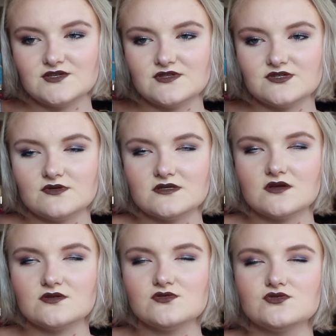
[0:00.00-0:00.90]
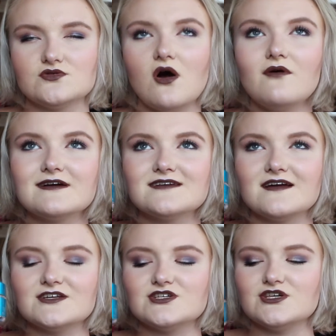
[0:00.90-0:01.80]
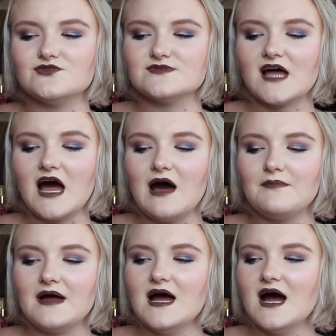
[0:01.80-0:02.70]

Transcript: so this was so exciting to use up.